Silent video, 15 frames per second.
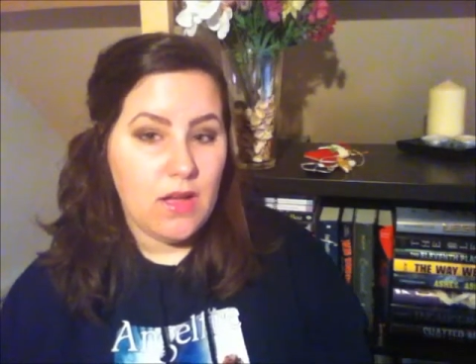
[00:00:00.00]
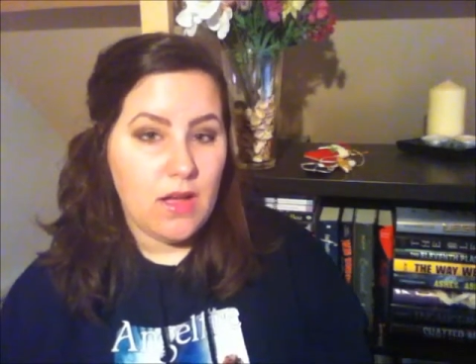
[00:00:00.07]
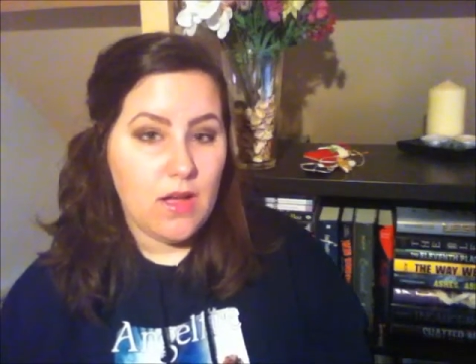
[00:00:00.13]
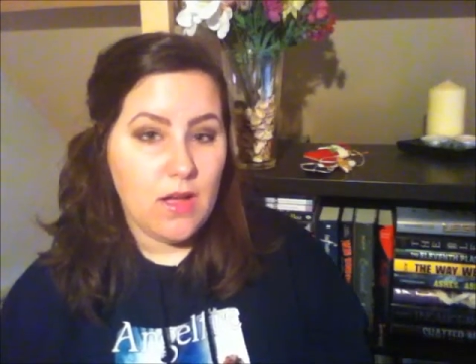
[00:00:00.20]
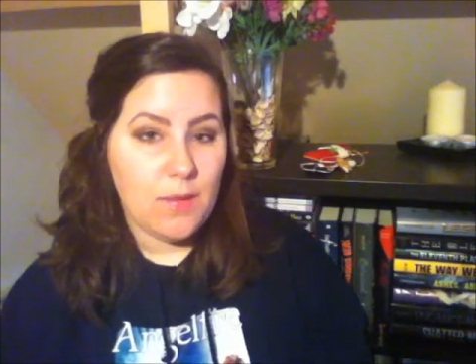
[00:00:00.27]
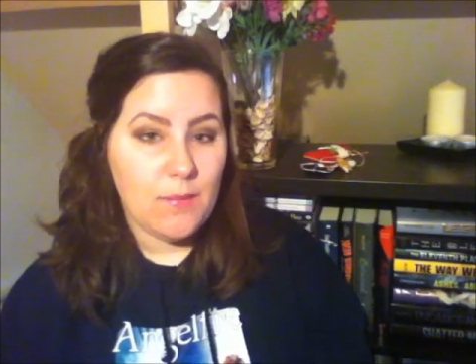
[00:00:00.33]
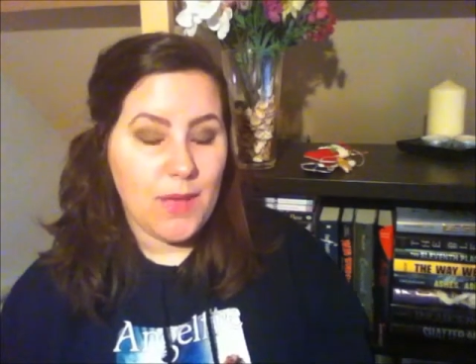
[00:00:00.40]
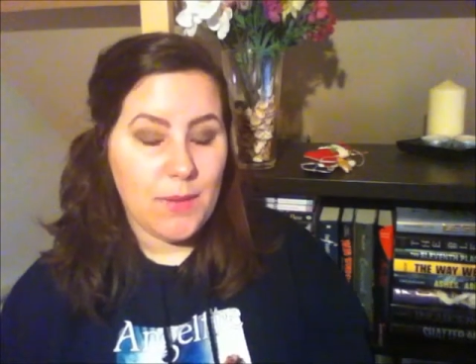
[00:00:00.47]

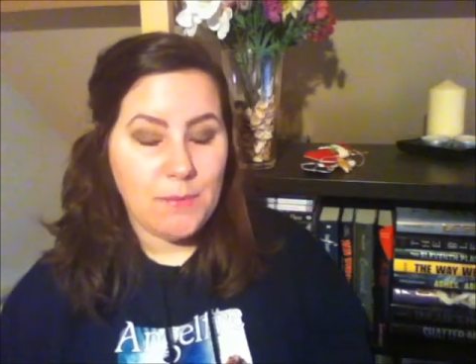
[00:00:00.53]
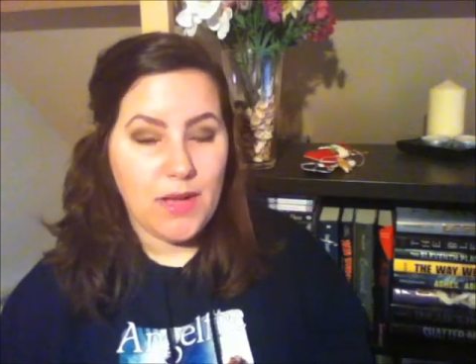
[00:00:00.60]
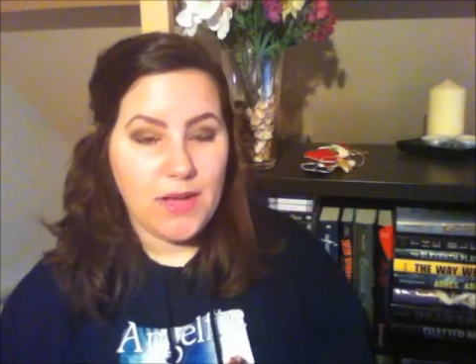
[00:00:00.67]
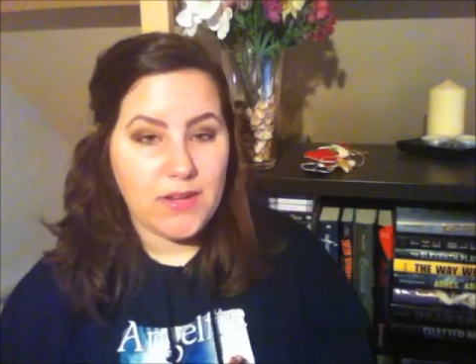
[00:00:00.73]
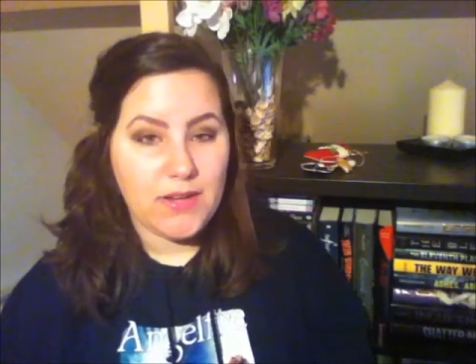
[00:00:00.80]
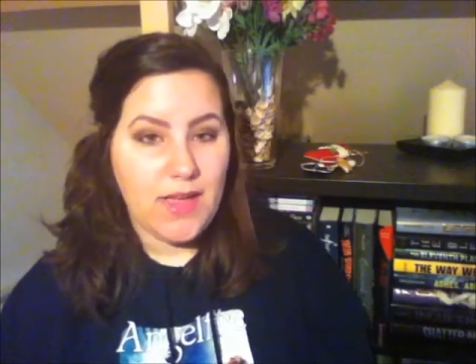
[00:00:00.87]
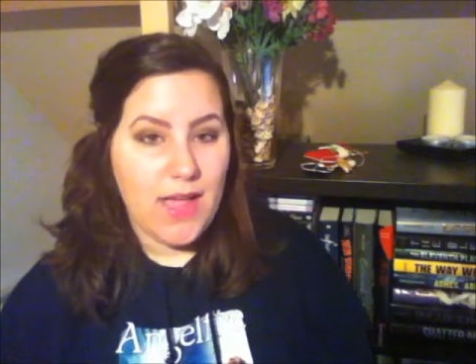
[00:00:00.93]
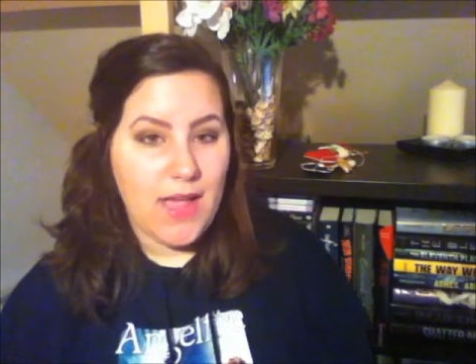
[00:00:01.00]
I
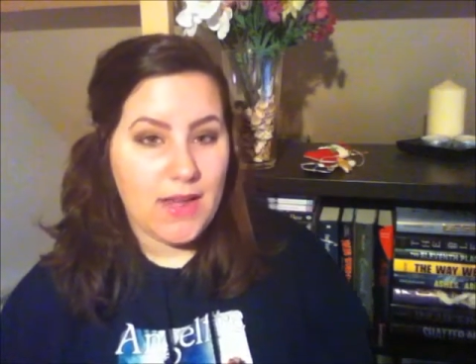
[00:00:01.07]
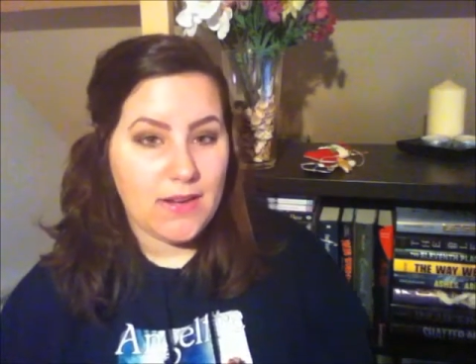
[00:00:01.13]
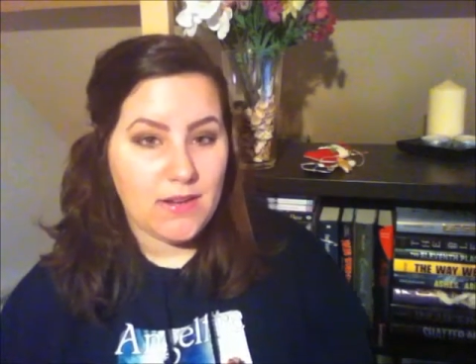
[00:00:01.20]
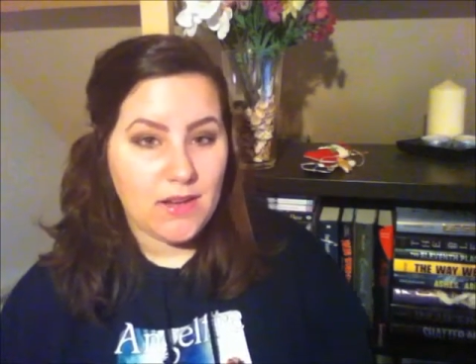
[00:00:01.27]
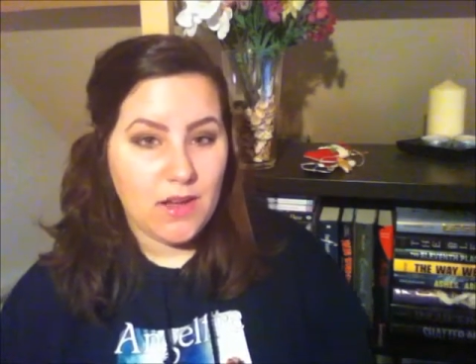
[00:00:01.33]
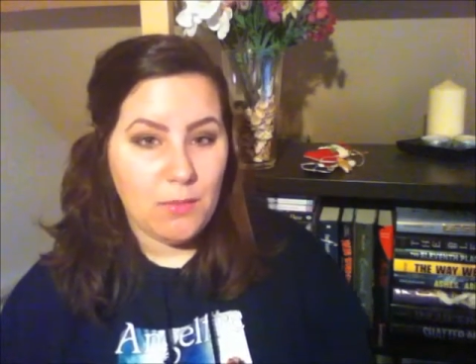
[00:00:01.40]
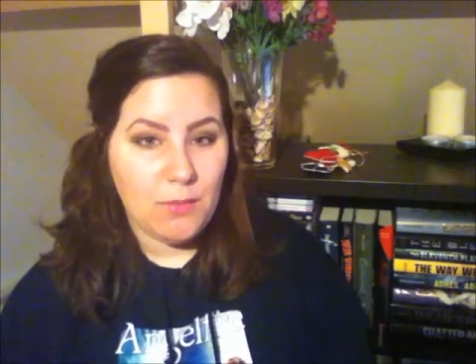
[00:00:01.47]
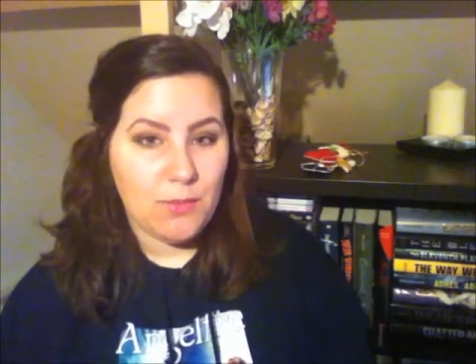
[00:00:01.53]
might add a
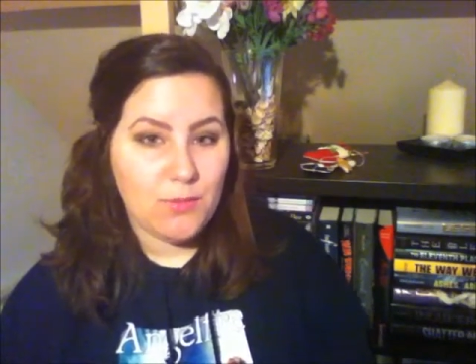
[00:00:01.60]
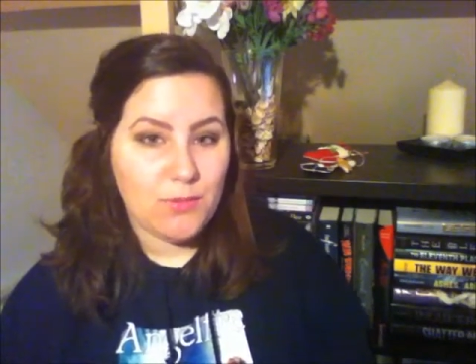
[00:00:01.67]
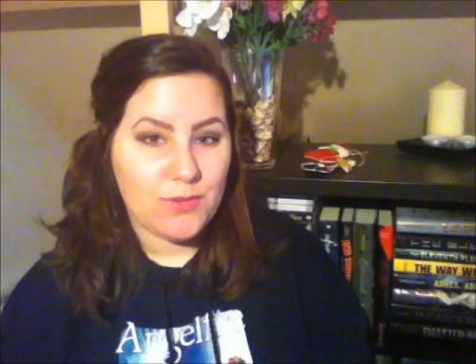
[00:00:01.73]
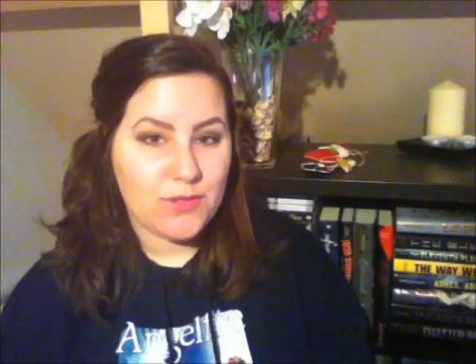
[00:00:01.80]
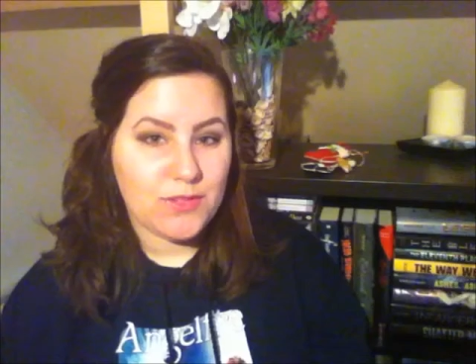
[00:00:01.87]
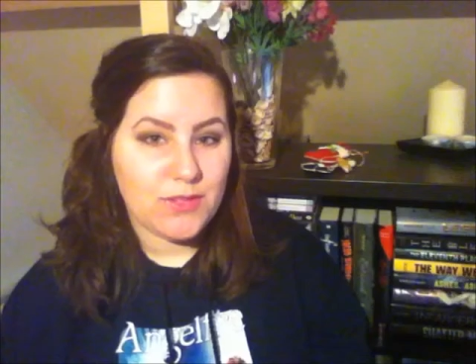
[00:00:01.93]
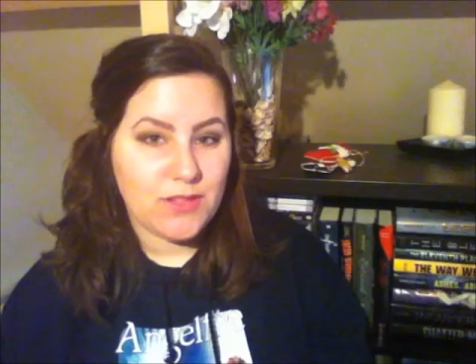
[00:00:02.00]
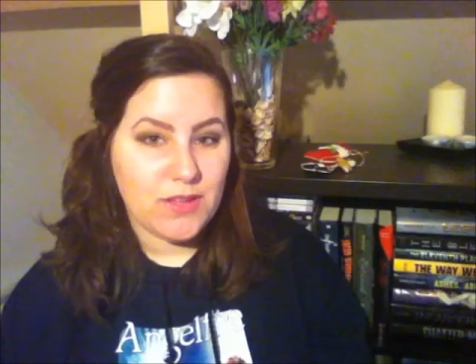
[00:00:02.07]
couple
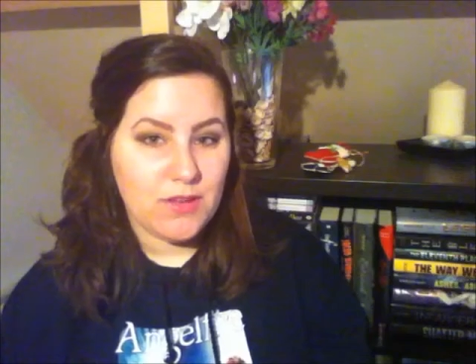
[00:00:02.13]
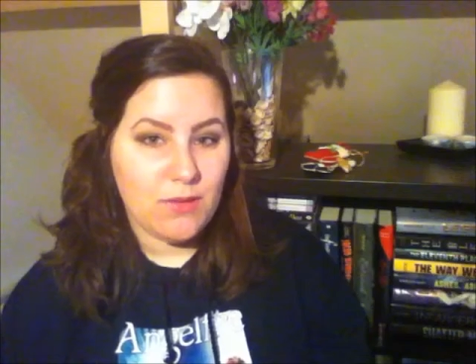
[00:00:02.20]
books